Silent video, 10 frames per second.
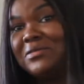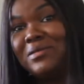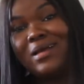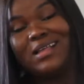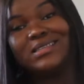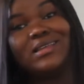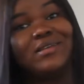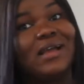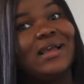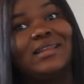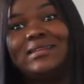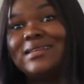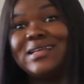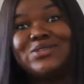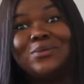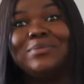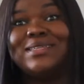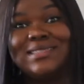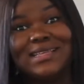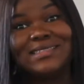You can say you're clean. That's your
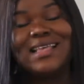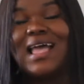business.